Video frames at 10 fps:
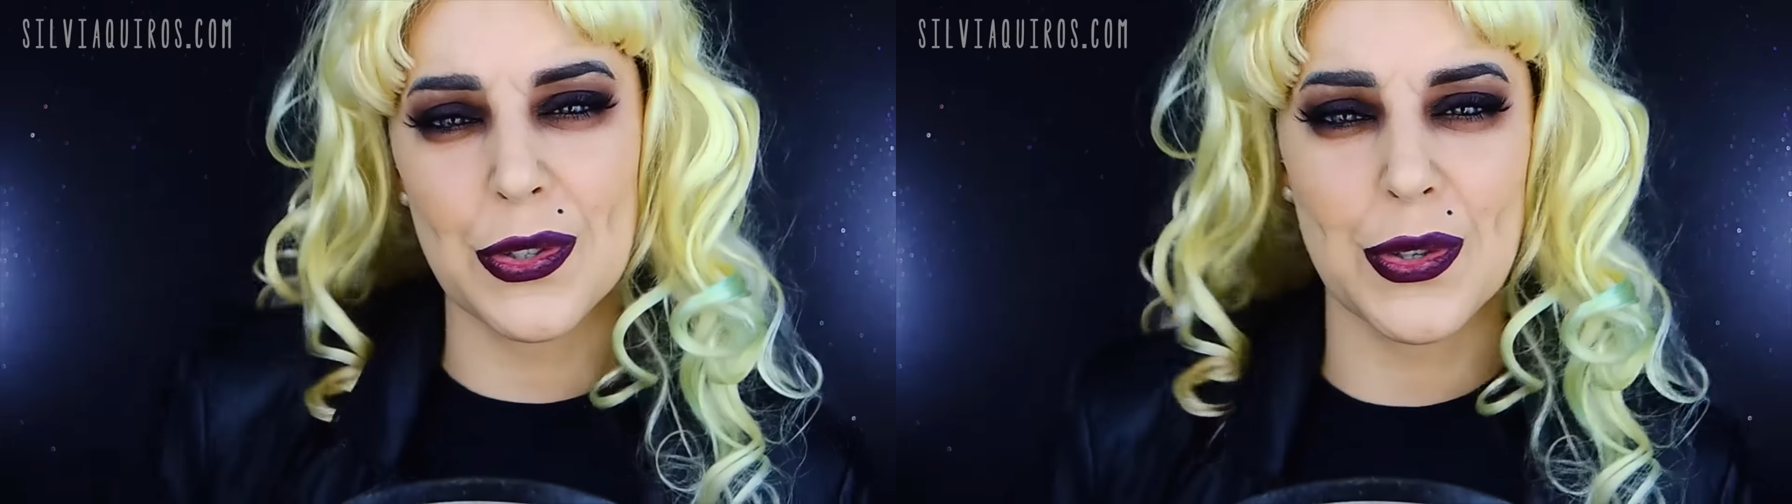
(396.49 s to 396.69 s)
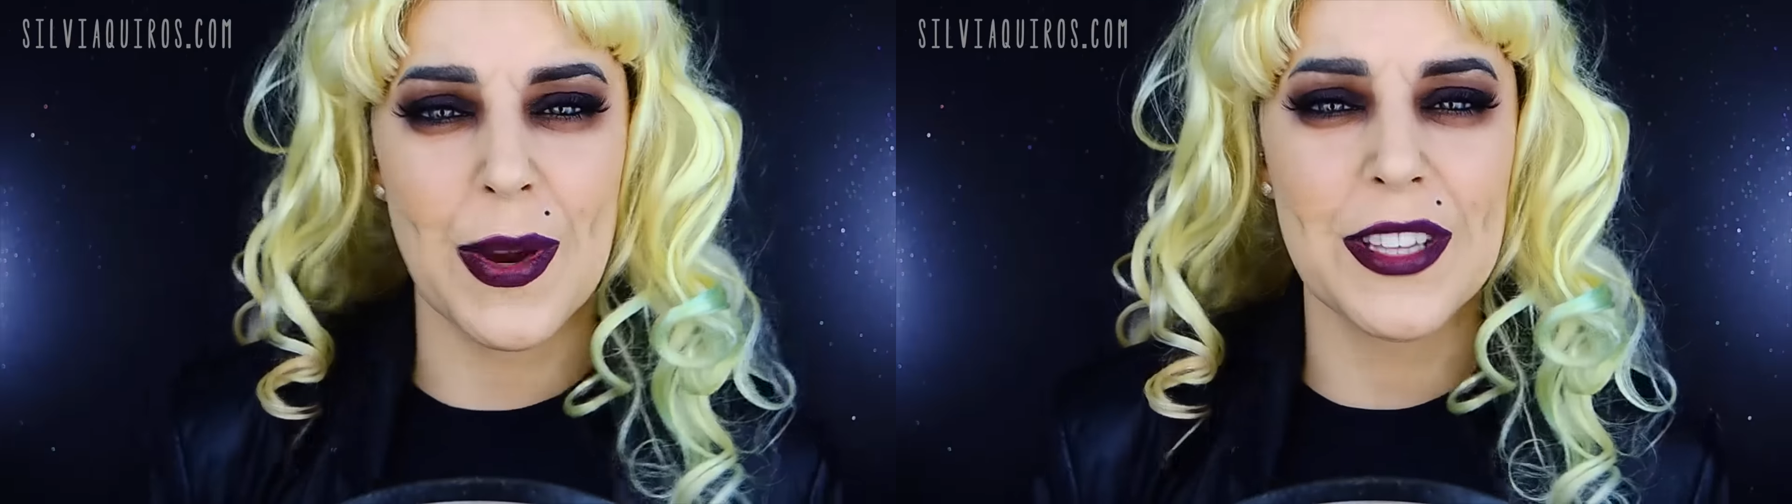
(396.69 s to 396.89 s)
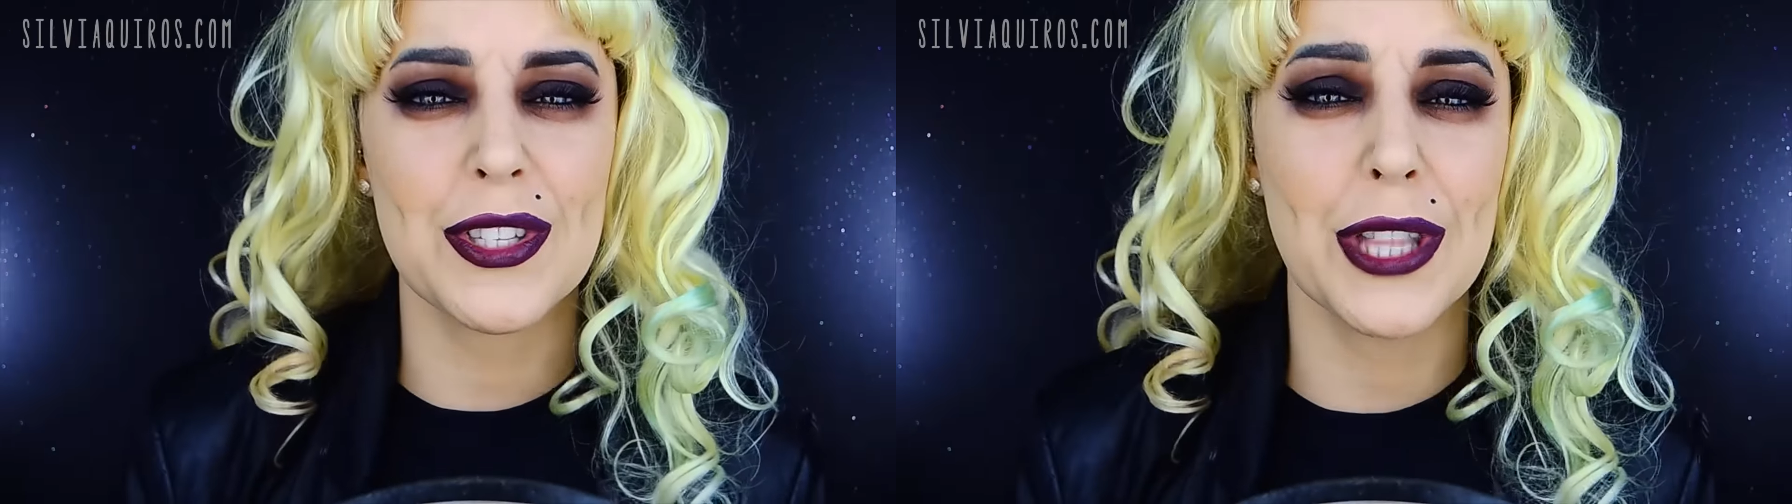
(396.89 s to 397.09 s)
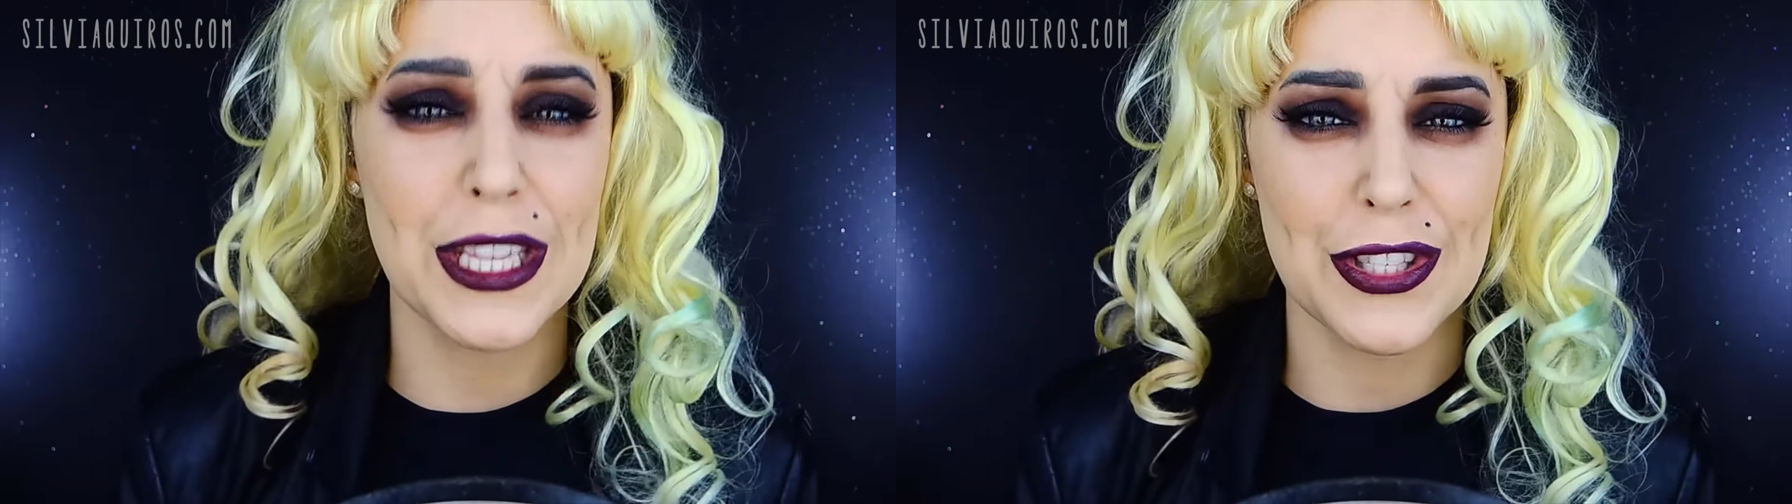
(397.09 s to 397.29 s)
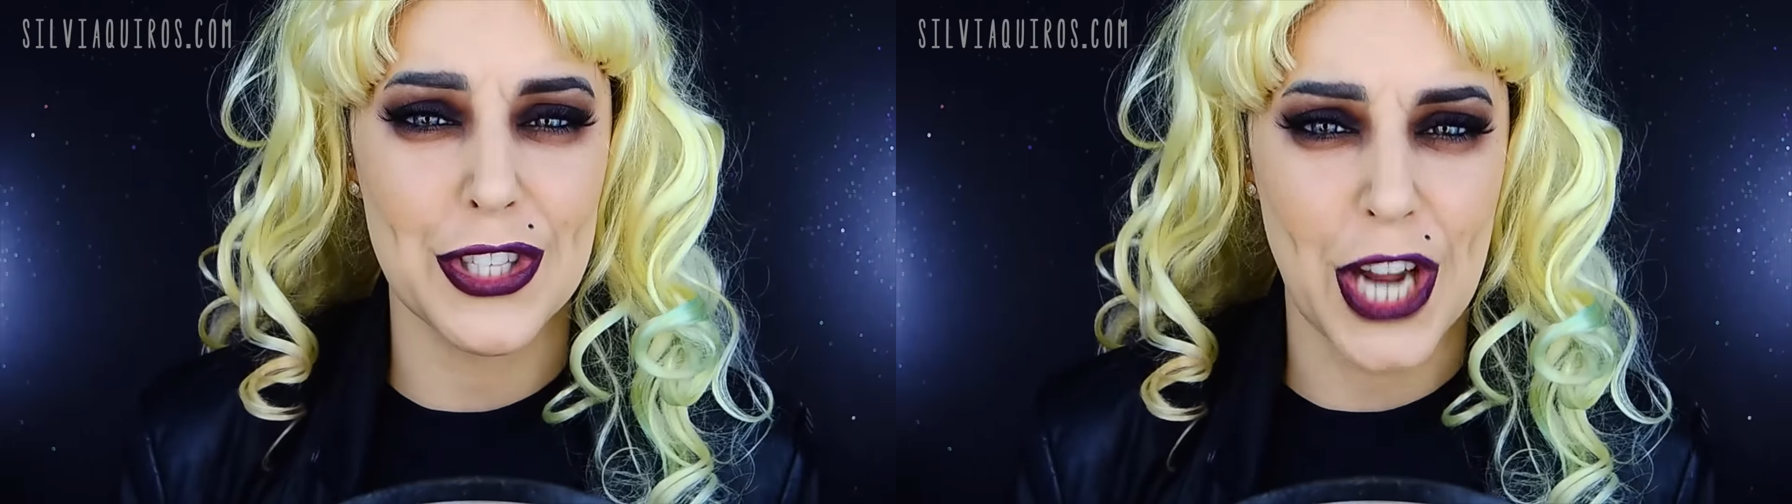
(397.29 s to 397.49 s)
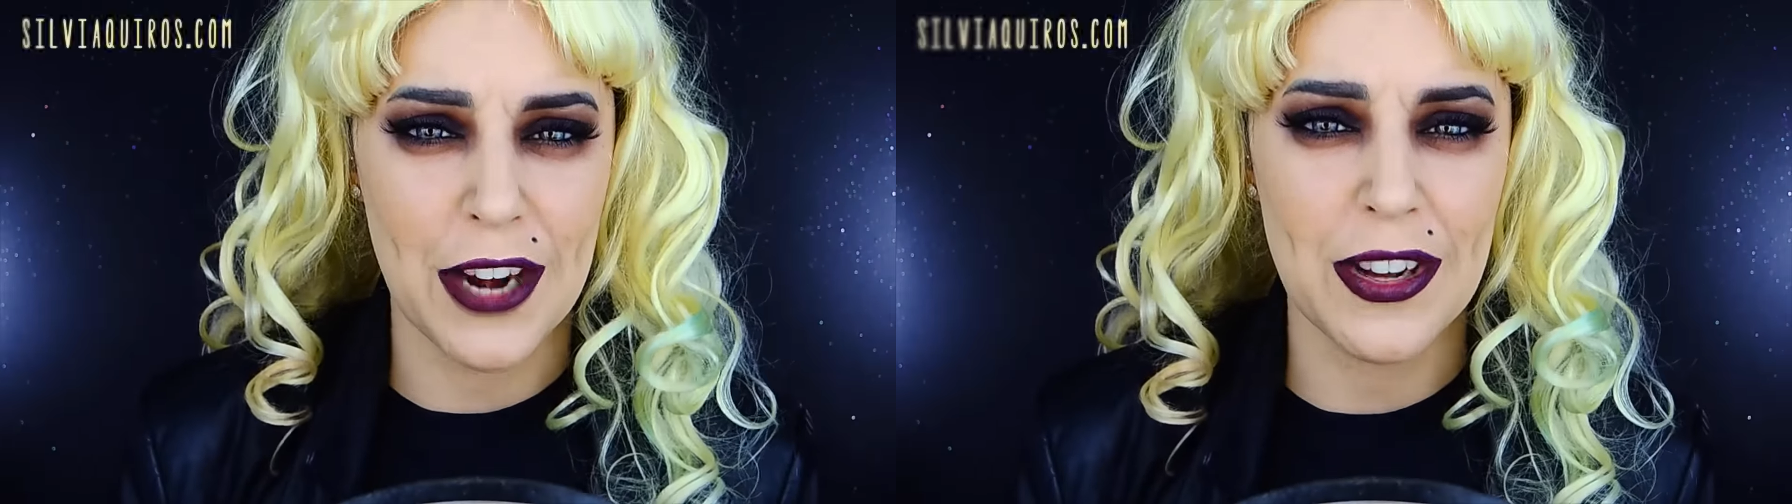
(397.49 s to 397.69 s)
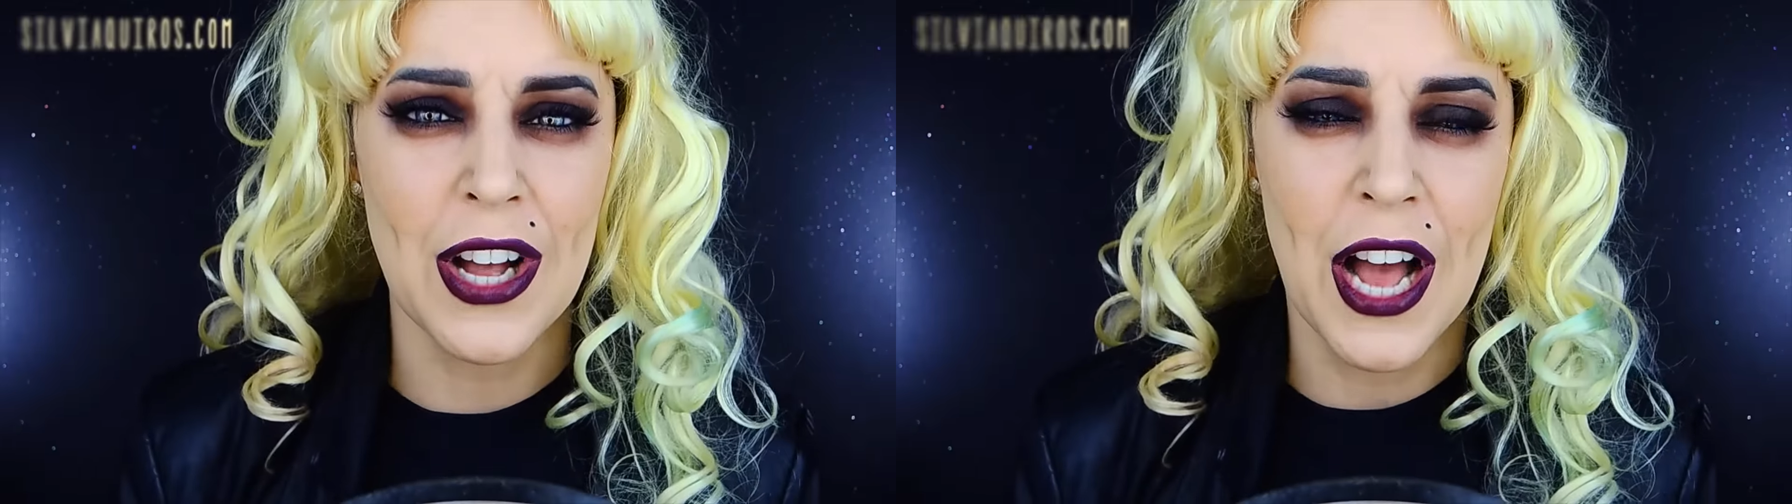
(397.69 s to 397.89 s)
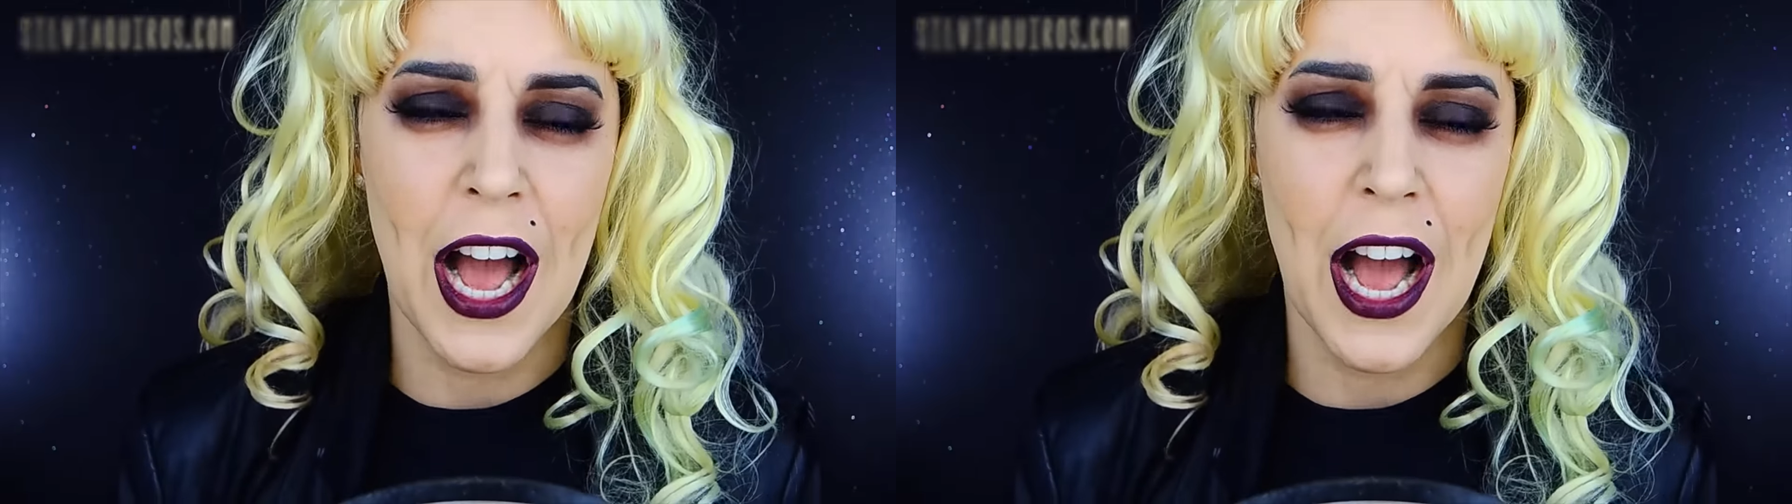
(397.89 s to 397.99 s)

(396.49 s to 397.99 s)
subscribe to this channel.